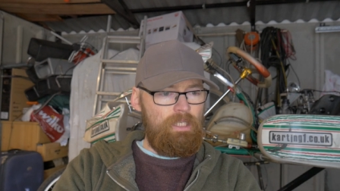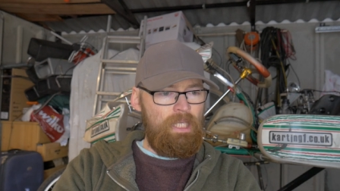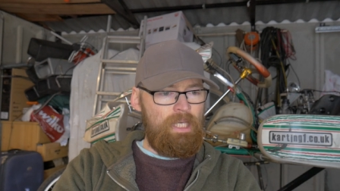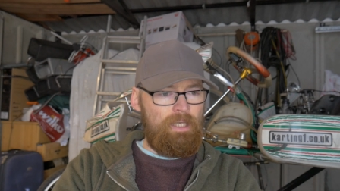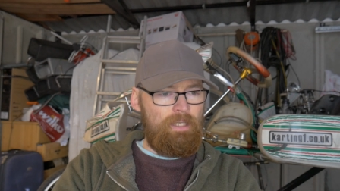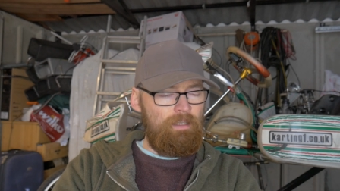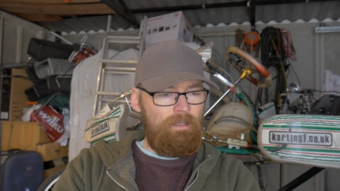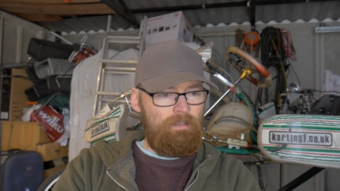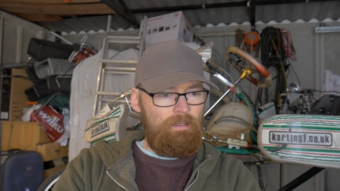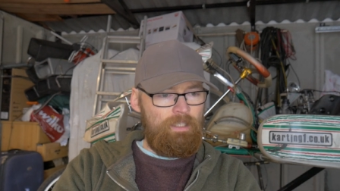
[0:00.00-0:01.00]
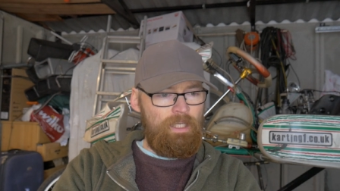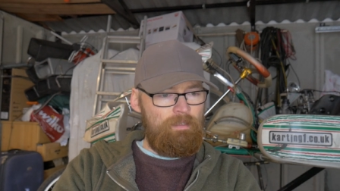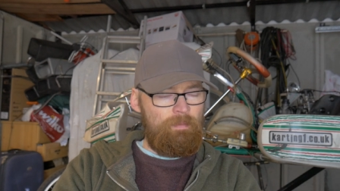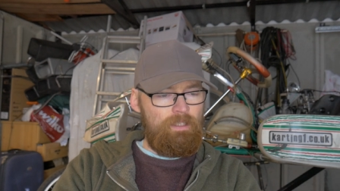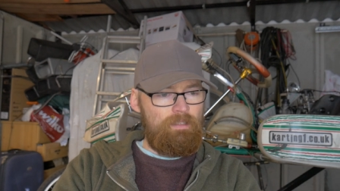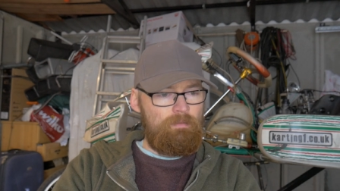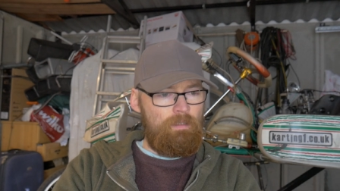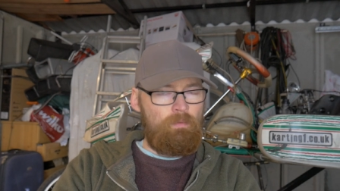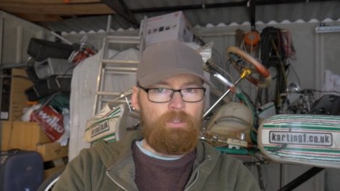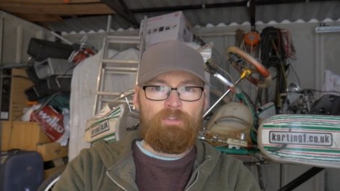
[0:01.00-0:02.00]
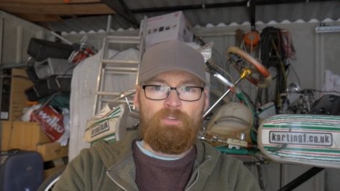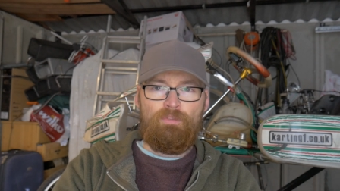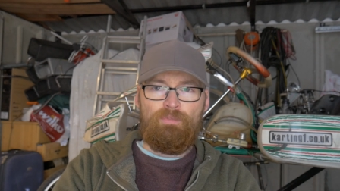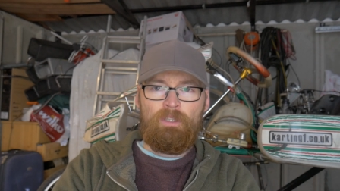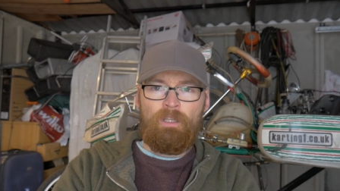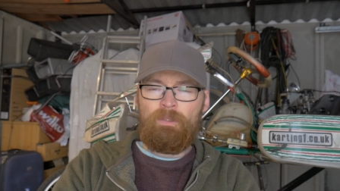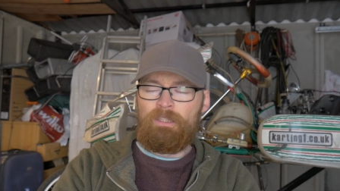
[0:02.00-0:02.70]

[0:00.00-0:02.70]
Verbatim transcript: yeah, it, again, I mean, this is why I wanted to do the video.